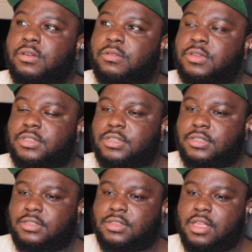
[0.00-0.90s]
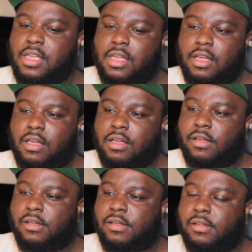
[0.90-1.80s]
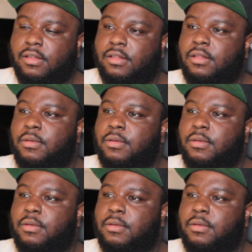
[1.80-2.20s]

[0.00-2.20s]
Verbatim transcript: which is uh,